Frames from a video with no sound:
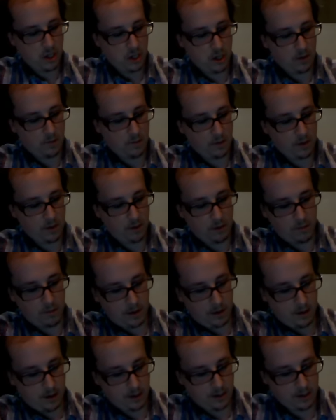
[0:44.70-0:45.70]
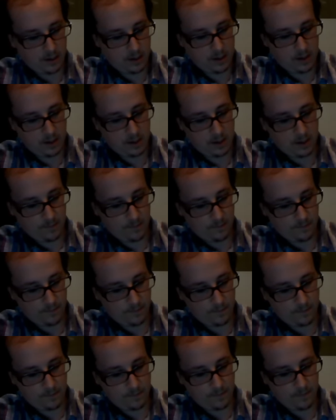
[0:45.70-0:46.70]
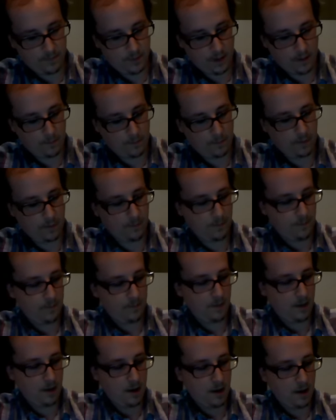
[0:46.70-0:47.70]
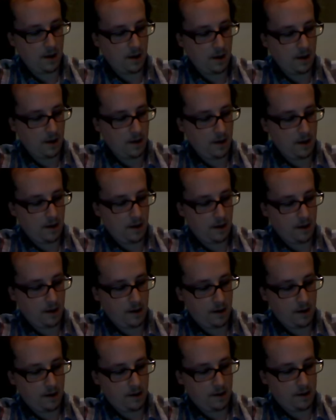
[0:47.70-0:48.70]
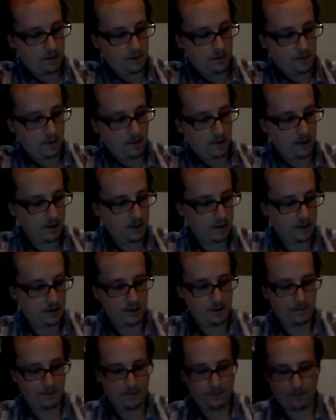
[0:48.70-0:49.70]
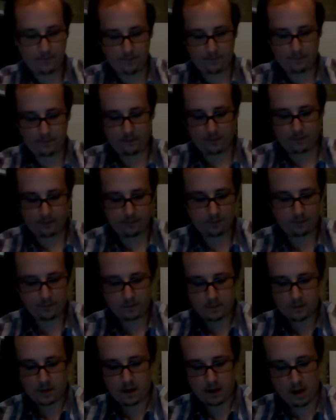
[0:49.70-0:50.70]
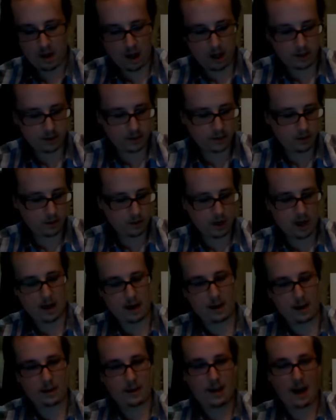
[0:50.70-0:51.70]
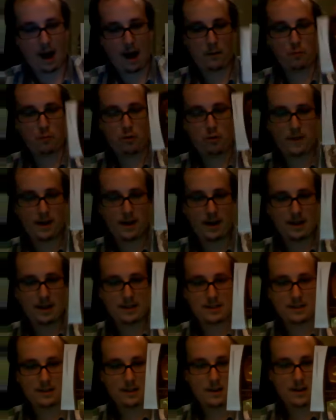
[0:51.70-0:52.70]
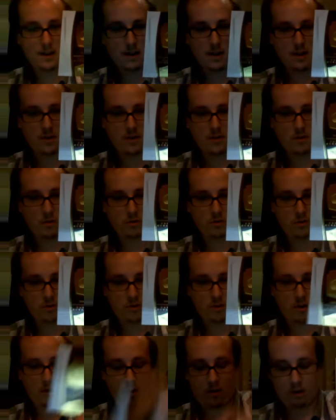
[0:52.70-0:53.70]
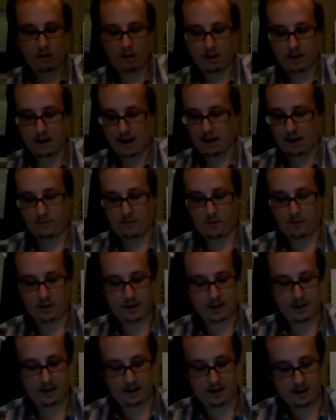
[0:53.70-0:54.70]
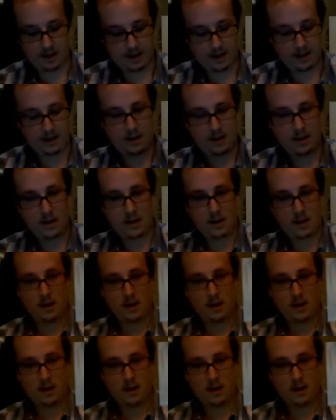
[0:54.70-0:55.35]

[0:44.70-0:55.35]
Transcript: Yep, that would be this. Yep. Uh, so this. Also got a Cam Ward base. Those are all out of 199.